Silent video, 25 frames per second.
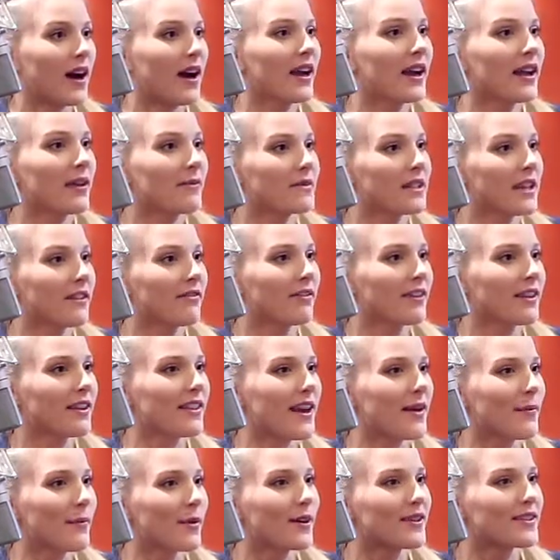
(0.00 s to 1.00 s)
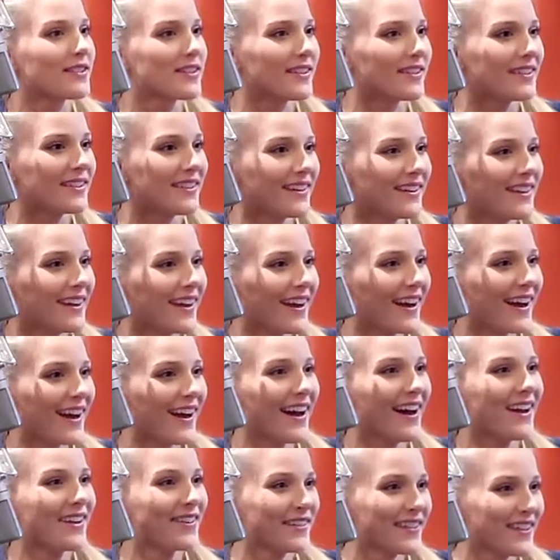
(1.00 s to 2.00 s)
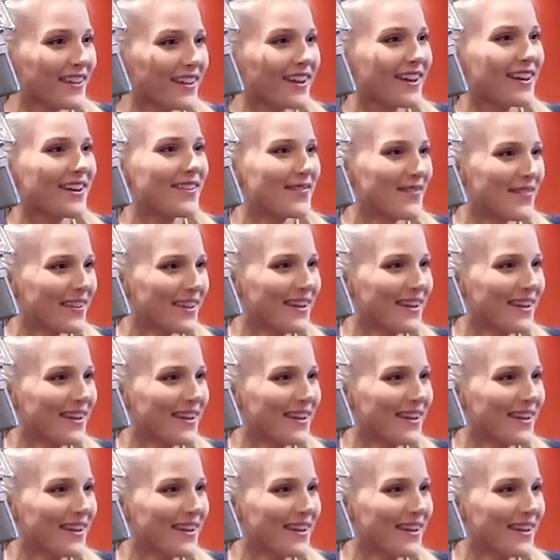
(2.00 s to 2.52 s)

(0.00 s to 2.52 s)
I am definitely that person. I really am.